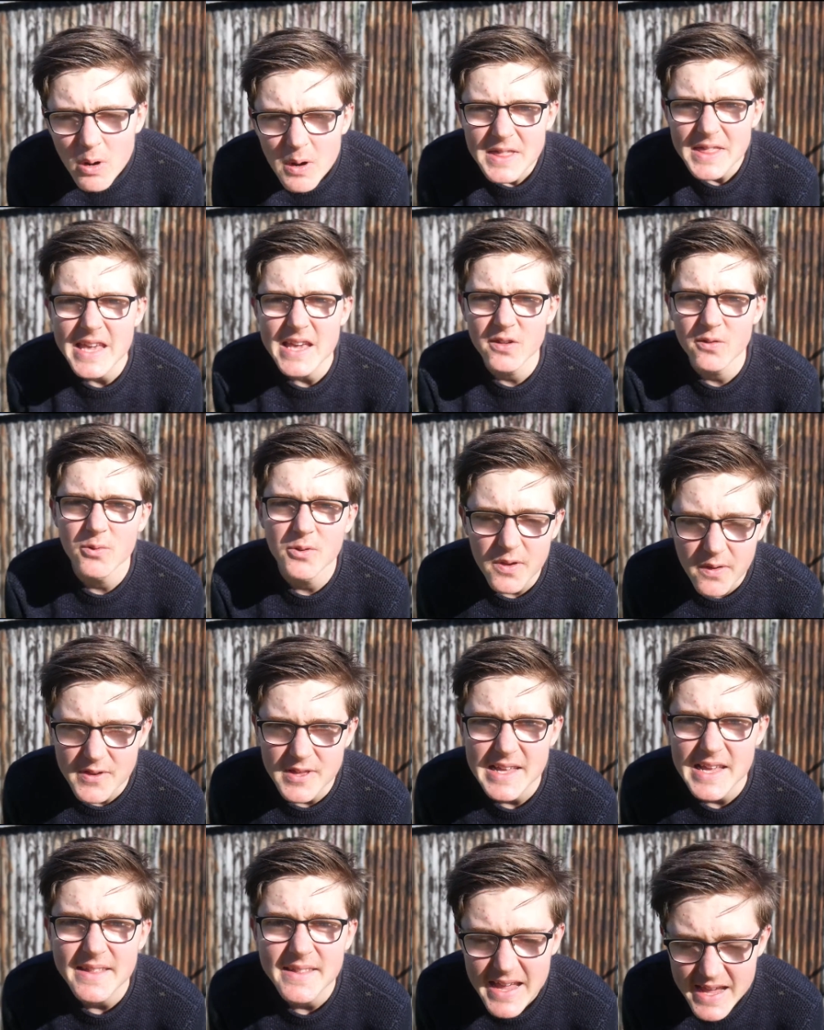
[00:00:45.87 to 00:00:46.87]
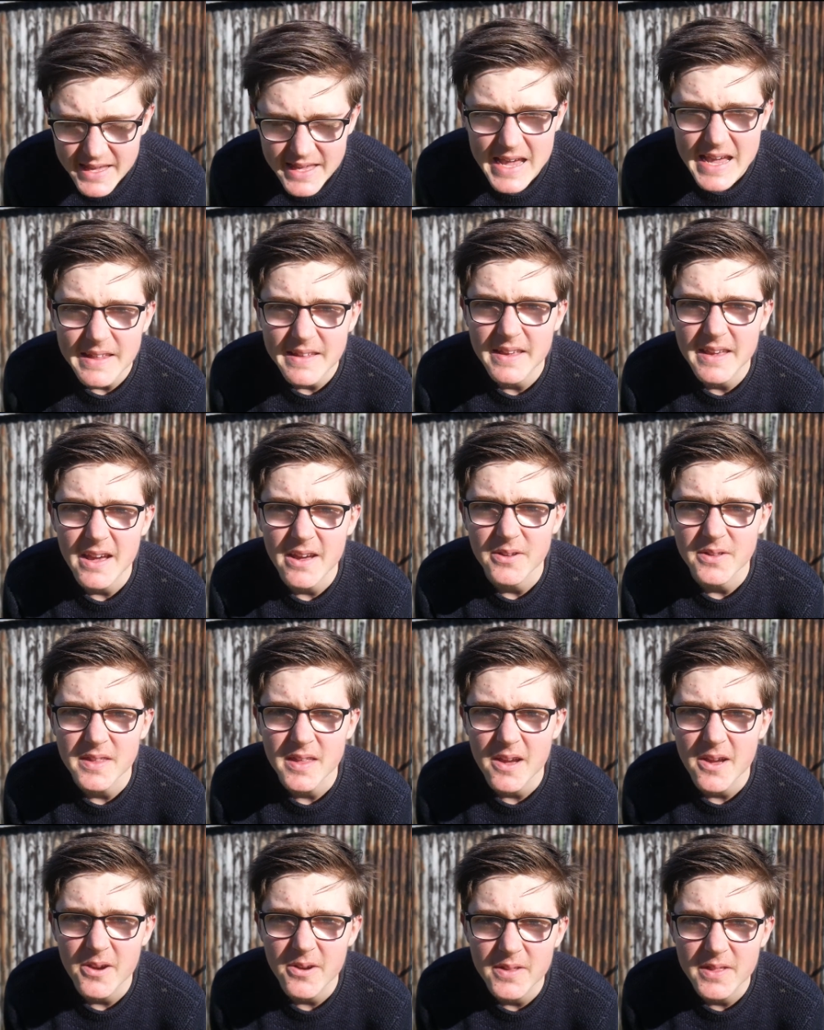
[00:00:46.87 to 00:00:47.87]
of this was obviously a decade ago.
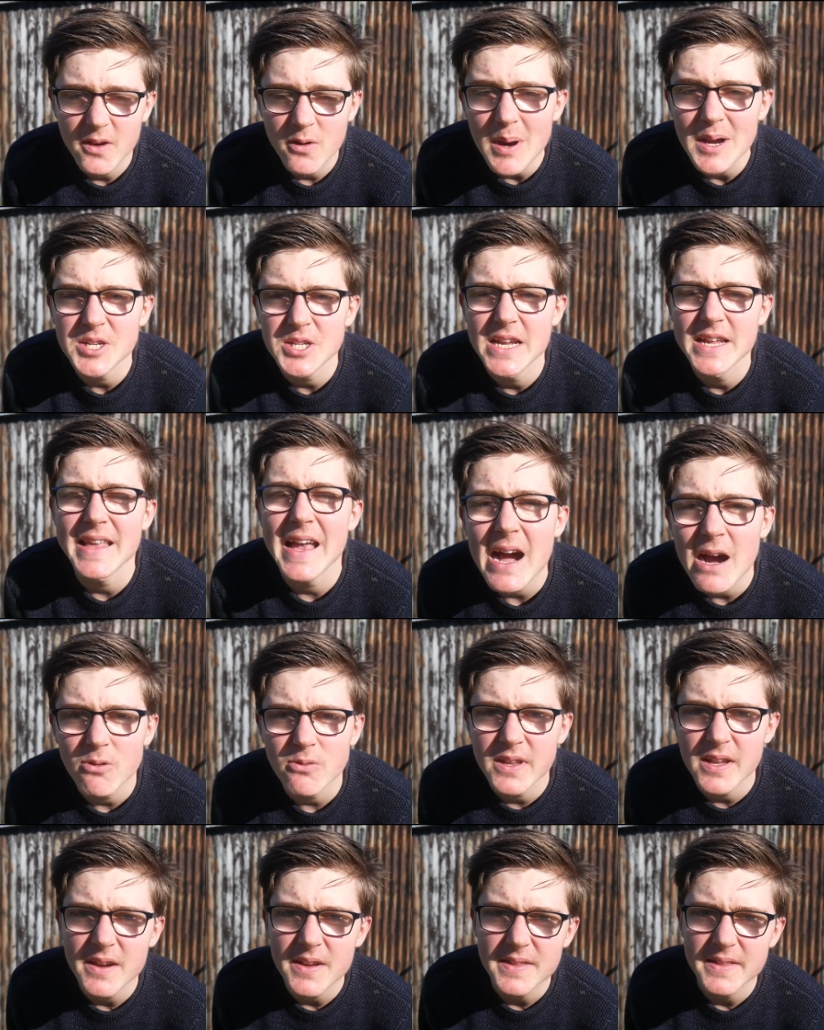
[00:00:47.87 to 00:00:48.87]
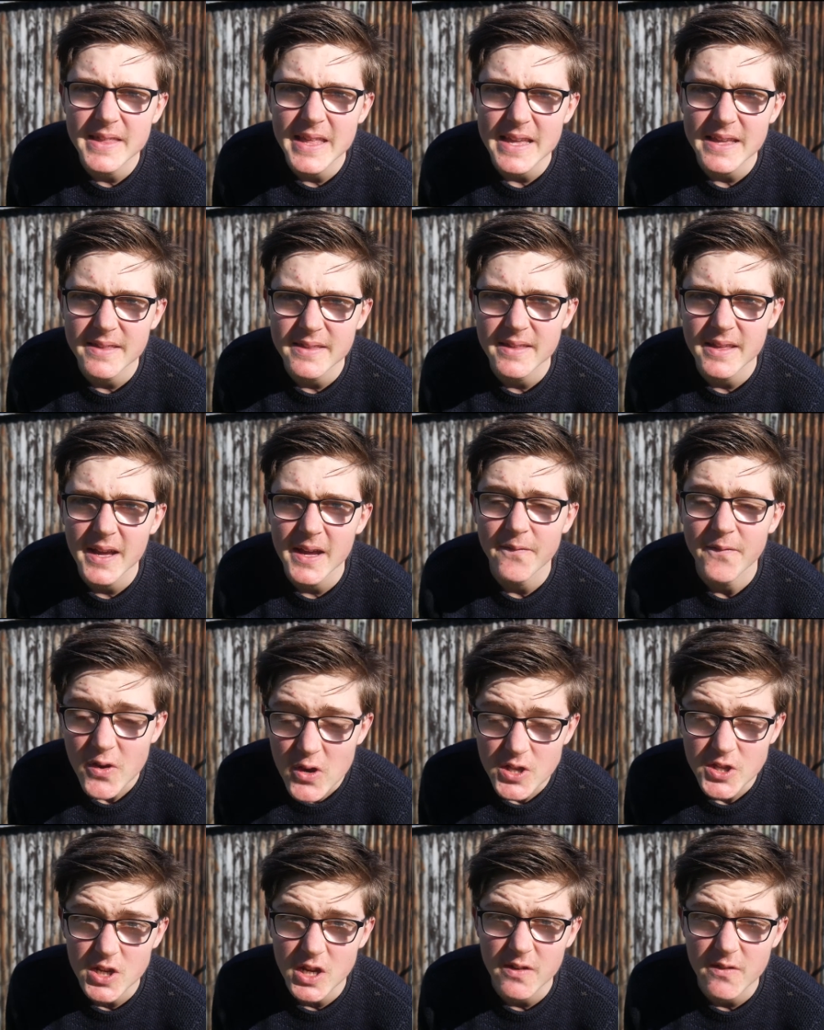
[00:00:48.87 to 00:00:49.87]
So the question is, how does this
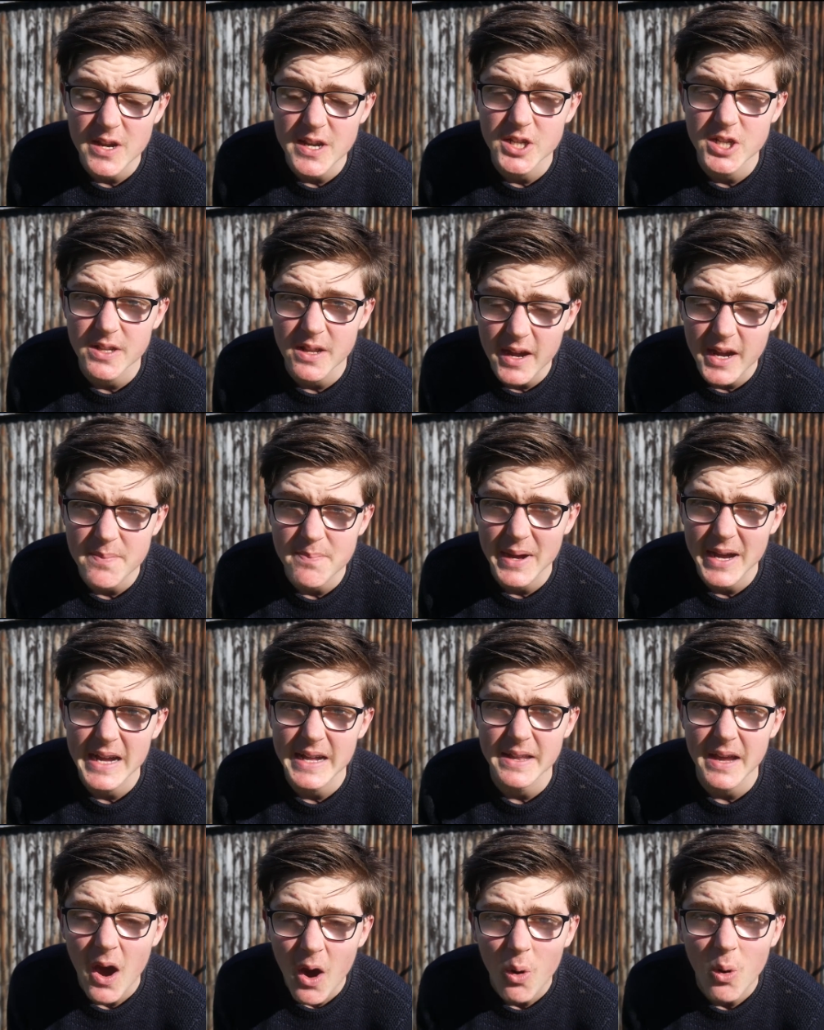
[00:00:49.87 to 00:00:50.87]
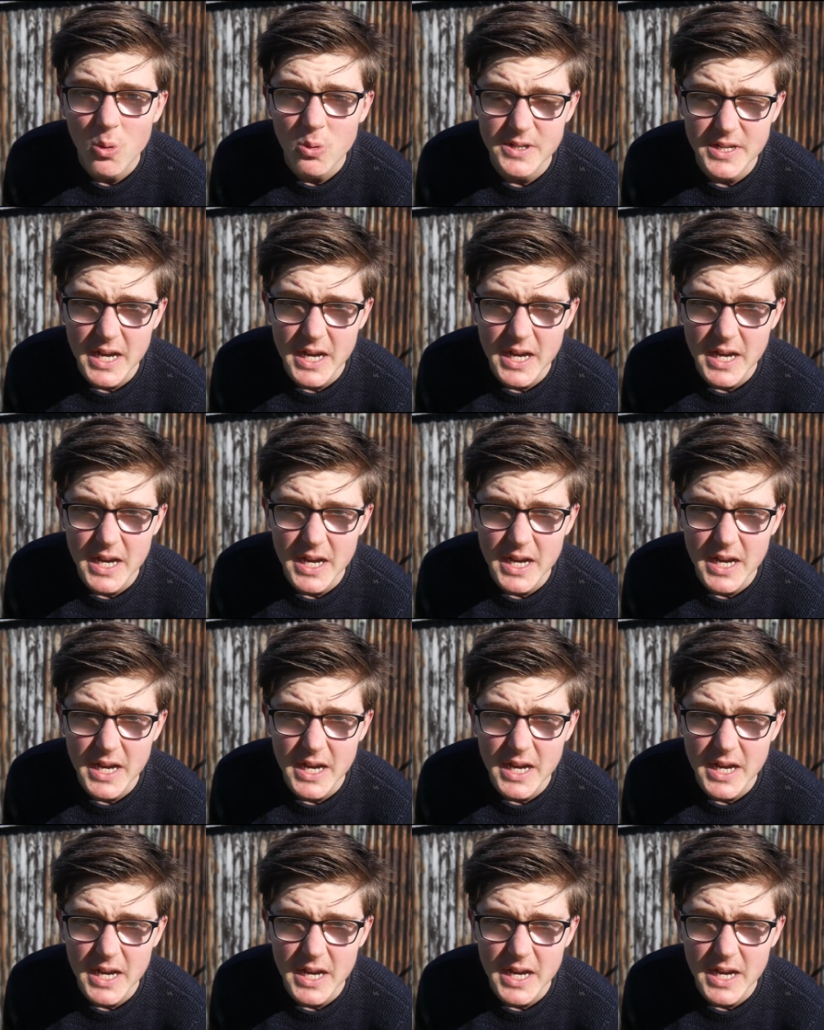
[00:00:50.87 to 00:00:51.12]
first generation iPad hold